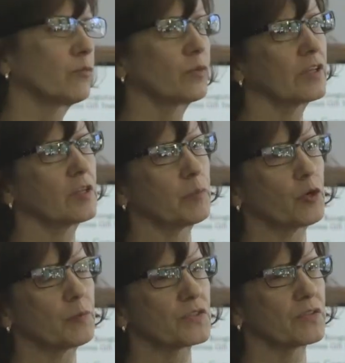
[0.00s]
and really the
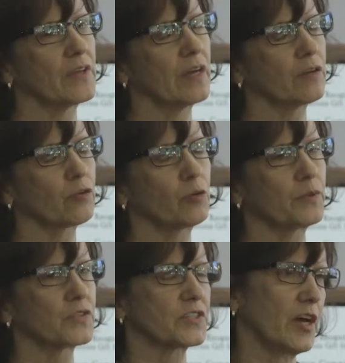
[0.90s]
purpose of that group
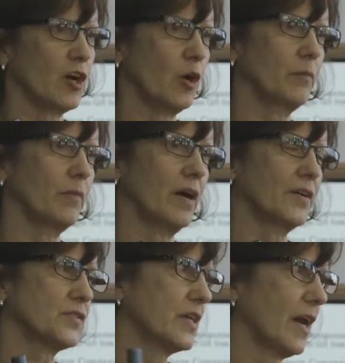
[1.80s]
is to help
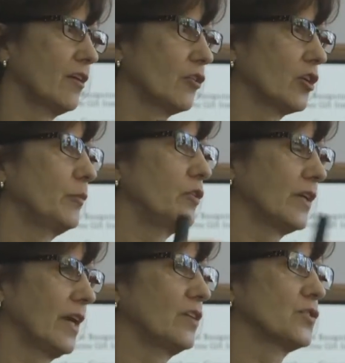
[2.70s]
us guide our
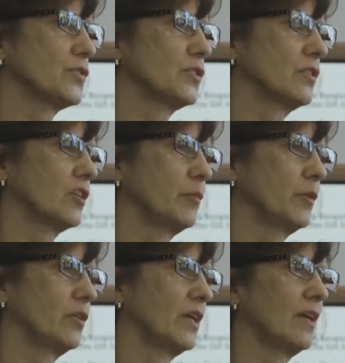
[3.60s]
communications to the
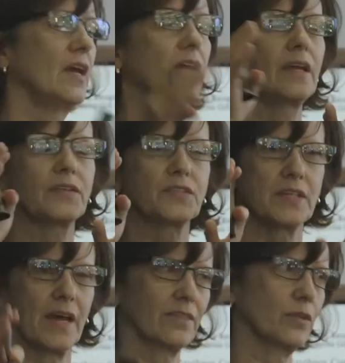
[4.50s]
community. It's
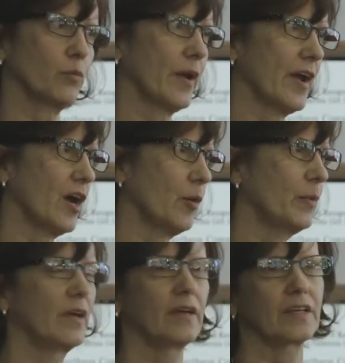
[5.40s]
not the
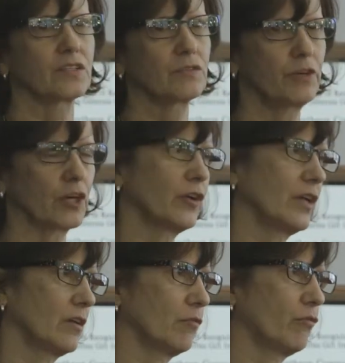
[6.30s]
RAB. It's
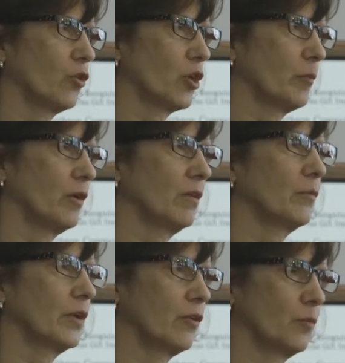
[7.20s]
very informal.
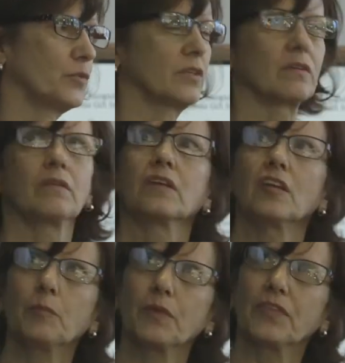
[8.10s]
We hope to
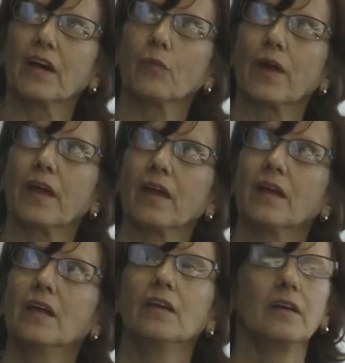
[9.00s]
keep it that way,
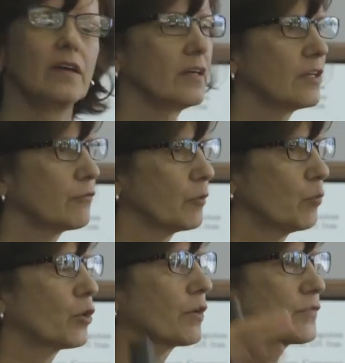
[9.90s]
and if it
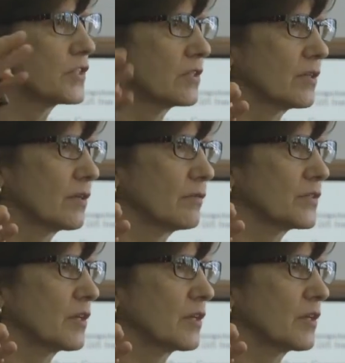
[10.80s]
morphs into